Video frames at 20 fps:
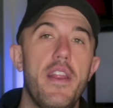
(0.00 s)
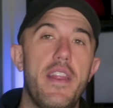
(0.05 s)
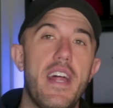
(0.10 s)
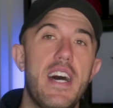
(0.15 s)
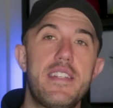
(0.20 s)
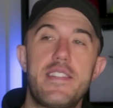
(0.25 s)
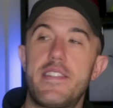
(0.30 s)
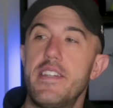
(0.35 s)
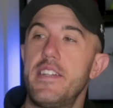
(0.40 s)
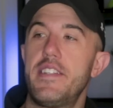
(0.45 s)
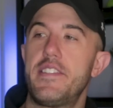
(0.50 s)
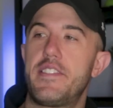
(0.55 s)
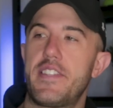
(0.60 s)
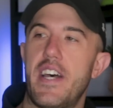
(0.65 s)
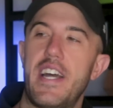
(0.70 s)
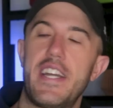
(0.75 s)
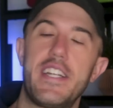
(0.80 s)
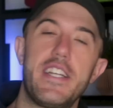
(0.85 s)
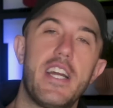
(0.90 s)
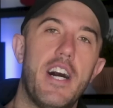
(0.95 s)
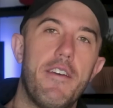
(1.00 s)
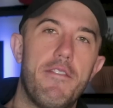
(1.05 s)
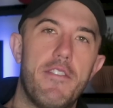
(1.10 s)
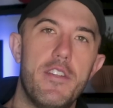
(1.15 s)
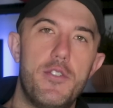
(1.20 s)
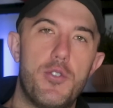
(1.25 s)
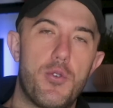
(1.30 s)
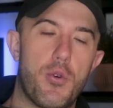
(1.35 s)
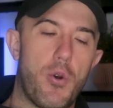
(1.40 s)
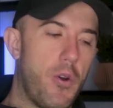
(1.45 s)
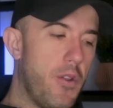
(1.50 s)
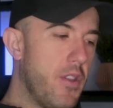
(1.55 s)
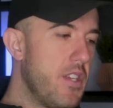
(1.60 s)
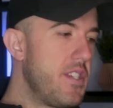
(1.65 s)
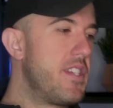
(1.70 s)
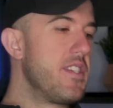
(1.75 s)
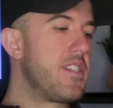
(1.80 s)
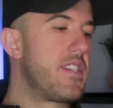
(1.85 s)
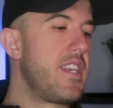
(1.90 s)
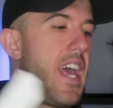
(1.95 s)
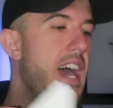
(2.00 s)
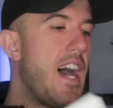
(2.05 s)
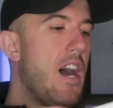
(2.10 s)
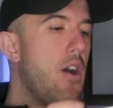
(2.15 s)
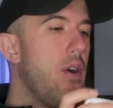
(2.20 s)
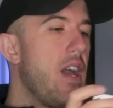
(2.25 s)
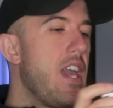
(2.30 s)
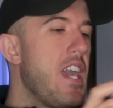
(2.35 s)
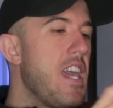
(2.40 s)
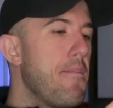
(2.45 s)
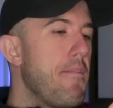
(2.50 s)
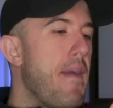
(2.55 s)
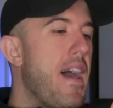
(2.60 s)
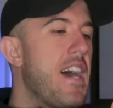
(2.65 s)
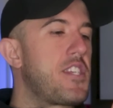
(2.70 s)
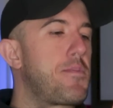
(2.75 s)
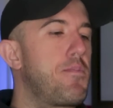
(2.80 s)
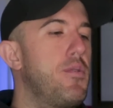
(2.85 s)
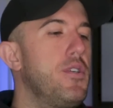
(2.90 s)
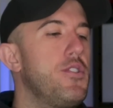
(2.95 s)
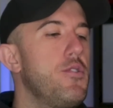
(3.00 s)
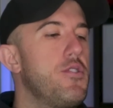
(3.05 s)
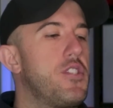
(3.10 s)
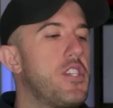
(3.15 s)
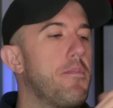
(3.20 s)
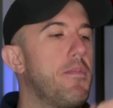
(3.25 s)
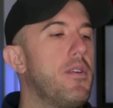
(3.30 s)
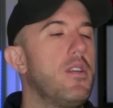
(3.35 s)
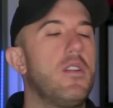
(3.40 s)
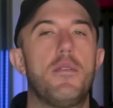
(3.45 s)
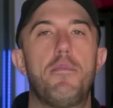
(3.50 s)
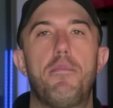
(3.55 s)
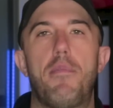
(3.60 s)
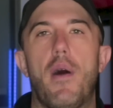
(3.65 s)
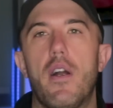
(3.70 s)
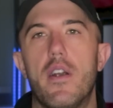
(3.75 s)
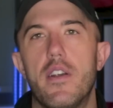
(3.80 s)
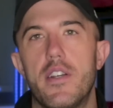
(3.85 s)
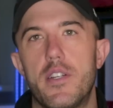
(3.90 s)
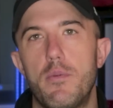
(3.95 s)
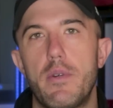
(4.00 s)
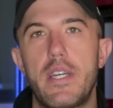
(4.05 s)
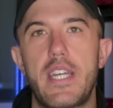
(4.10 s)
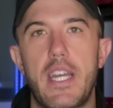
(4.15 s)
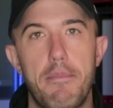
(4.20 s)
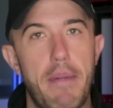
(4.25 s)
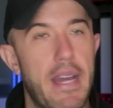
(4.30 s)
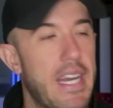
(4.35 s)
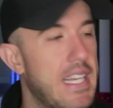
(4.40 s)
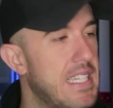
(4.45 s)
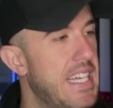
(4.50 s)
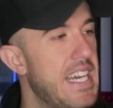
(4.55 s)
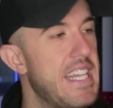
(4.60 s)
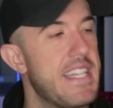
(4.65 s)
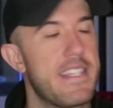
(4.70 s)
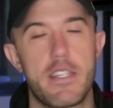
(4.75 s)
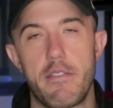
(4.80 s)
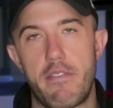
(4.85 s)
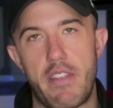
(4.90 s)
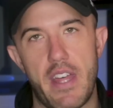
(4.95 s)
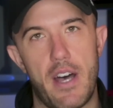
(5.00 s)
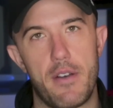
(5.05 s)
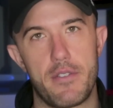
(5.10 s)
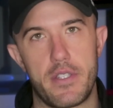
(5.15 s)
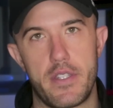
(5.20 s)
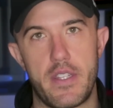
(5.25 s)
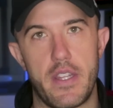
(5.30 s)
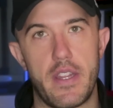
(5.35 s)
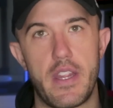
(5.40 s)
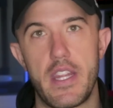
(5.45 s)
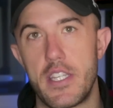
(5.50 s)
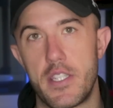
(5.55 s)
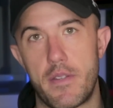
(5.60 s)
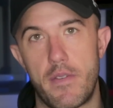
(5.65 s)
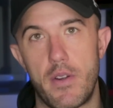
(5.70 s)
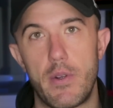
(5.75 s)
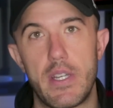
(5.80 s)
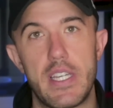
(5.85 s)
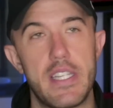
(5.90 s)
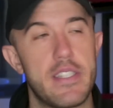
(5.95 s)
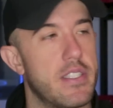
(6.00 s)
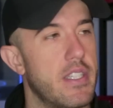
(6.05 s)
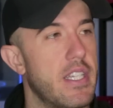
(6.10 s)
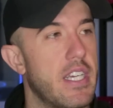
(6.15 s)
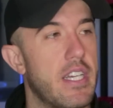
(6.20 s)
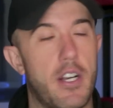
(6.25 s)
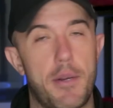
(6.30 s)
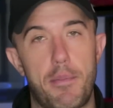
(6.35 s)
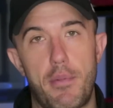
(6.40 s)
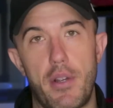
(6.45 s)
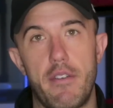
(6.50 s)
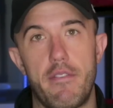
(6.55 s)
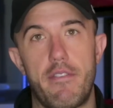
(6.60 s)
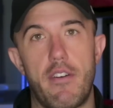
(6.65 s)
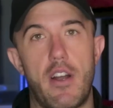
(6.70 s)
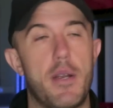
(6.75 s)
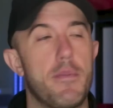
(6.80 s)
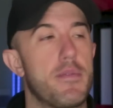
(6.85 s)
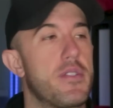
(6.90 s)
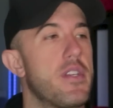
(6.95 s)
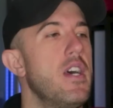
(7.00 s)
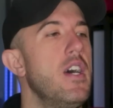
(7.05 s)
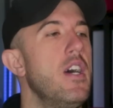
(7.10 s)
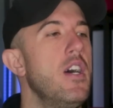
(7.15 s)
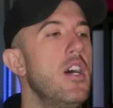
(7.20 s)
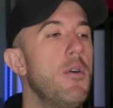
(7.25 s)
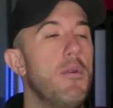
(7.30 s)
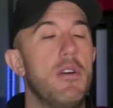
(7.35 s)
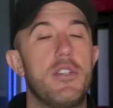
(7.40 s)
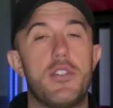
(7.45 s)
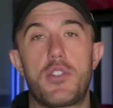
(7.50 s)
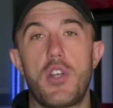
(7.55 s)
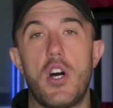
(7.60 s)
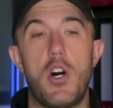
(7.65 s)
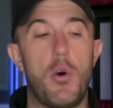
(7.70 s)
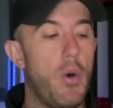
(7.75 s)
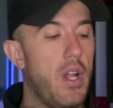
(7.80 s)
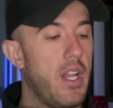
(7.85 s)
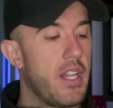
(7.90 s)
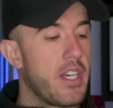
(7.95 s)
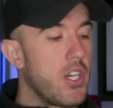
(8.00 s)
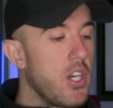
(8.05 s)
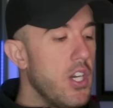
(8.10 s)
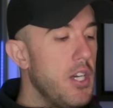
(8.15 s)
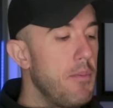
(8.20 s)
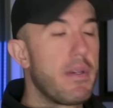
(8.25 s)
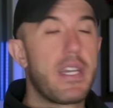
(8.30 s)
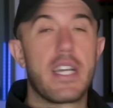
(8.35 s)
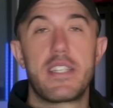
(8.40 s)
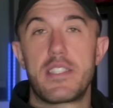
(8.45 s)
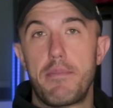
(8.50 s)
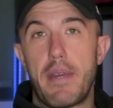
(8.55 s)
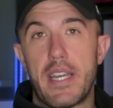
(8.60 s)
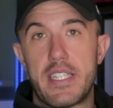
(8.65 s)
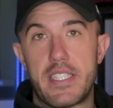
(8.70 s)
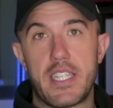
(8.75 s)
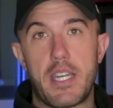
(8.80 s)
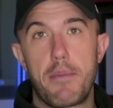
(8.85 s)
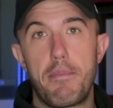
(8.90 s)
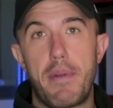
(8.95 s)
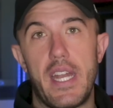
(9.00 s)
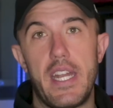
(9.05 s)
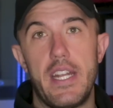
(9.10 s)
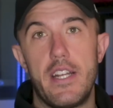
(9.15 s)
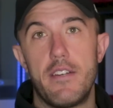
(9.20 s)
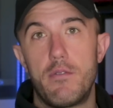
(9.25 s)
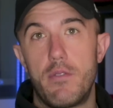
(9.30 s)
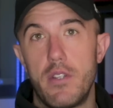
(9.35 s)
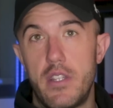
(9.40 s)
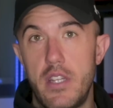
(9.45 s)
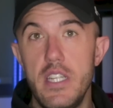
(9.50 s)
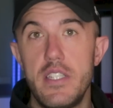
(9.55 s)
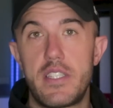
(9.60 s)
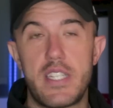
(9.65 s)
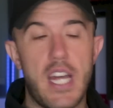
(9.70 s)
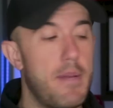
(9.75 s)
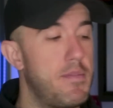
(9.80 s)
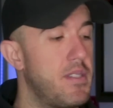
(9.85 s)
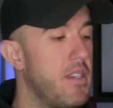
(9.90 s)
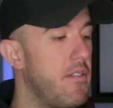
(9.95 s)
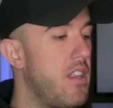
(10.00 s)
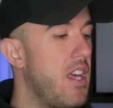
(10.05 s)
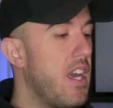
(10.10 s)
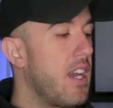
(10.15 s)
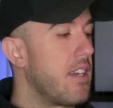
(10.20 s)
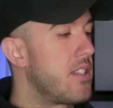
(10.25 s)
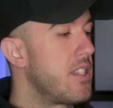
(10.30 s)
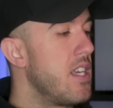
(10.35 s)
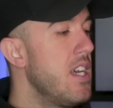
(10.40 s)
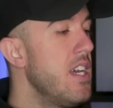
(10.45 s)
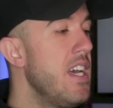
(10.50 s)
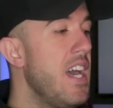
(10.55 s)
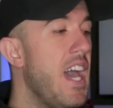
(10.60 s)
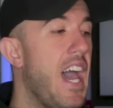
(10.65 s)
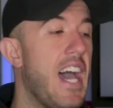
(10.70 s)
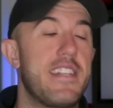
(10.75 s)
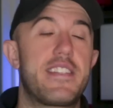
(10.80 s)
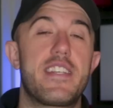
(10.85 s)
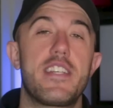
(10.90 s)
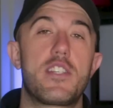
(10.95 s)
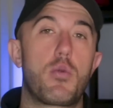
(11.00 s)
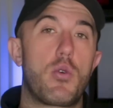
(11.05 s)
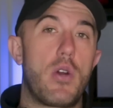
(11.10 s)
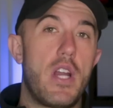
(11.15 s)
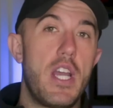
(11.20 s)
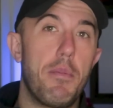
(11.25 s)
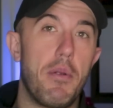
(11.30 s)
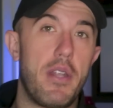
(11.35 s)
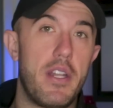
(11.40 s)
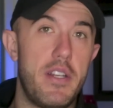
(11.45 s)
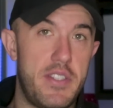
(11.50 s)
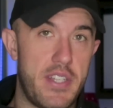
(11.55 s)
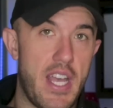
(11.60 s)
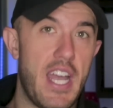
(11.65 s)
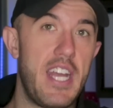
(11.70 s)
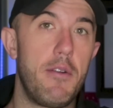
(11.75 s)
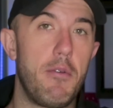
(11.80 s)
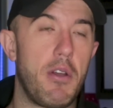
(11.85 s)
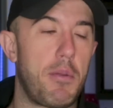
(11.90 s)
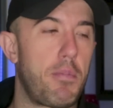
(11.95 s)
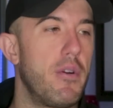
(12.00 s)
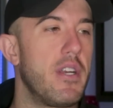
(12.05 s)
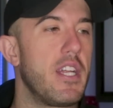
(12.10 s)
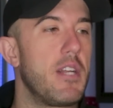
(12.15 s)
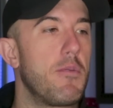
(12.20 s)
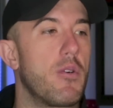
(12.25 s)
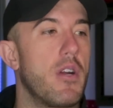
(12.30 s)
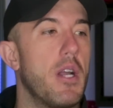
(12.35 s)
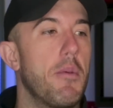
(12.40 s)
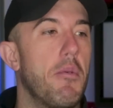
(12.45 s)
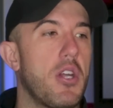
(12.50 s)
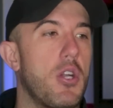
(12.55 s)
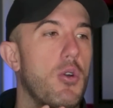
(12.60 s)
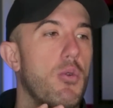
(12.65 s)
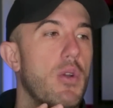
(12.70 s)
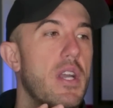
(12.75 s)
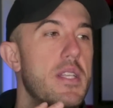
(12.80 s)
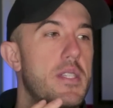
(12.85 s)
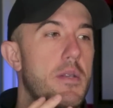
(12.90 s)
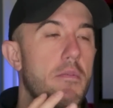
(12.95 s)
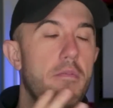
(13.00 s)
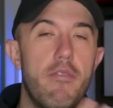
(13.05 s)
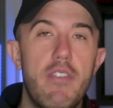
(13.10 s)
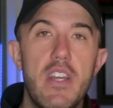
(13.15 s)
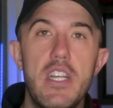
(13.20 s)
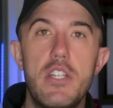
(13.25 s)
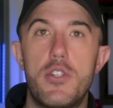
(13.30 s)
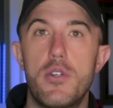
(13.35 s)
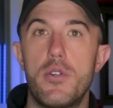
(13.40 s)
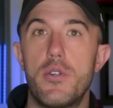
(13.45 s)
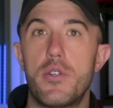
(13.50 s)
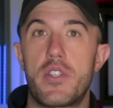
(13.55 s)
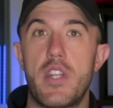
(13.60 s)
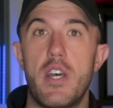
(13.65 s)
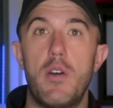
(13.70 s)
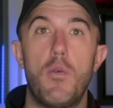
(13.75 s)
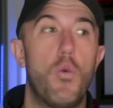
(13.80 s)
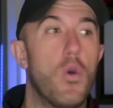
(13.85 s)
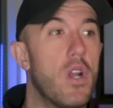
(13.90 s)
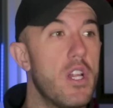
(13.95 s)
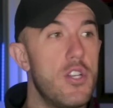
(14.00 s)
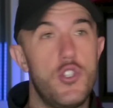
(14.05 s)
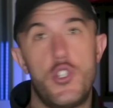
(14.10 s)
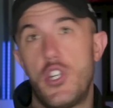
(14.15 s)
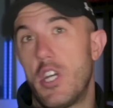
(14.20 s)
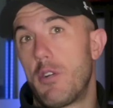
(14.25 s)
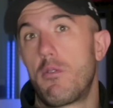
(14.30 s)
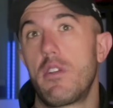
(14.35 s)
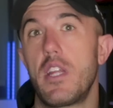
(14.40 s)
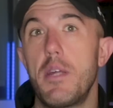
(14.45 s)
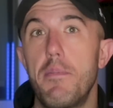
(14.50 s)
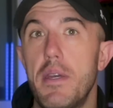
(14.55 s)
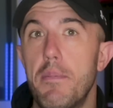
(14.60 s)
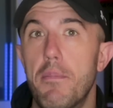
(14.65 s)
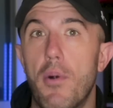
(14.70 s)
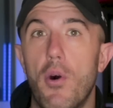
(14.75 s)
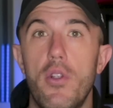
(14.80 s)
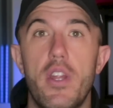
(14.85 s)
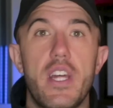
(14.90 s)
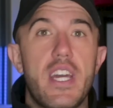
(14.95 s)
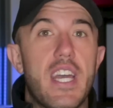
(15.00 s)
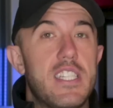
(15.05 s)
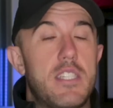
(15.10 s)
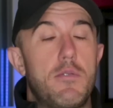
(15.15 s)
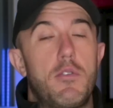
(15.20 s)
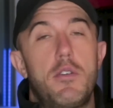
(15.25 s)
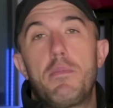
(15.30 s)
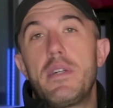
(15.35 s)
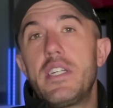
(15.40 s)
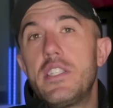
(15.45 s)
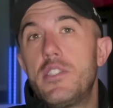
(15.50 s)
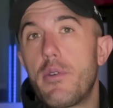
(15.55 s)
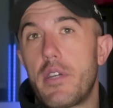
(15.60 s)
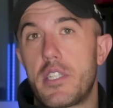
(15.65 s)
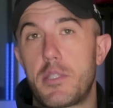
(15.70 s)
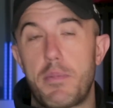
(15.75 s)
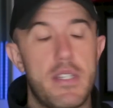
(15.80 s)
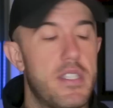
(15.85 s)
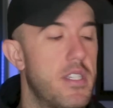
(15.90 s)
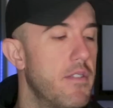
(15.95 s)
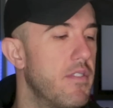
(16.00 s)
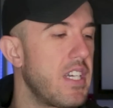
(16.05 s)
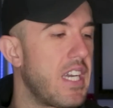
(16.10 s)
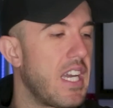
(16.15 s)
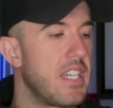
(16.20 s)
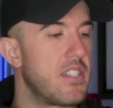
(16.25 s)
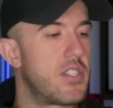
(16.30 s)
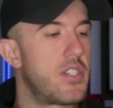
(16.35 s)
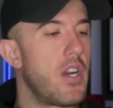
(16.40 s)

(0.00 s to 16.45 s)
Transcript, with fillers: that's the design of the drawer. This is now a mass producible part. We can make tens of thousands of these very easily in our print farms, which is all well and good because it makes it competitive with these types of things. And since we're able to design it with printing, we're able to create some features that wouldn't generally be molded because it would be too expensive to get